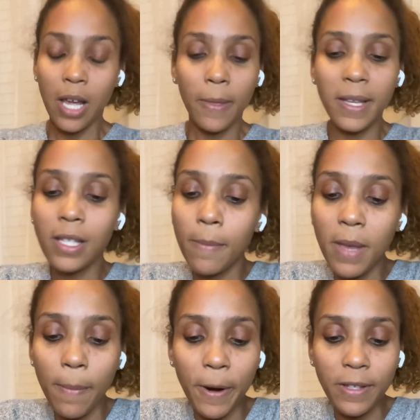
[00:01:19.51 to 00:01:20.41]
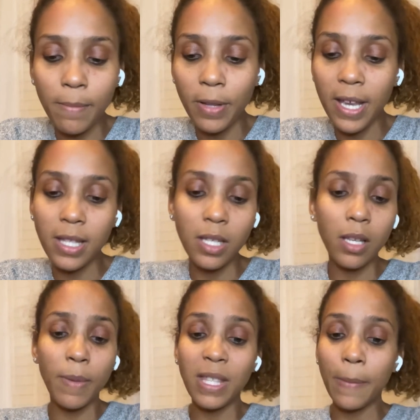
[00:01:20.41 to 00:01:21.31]
This could be a person, place, this could
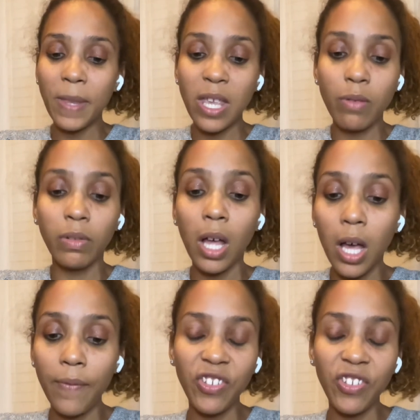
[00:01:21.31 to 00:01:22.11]
be something you love.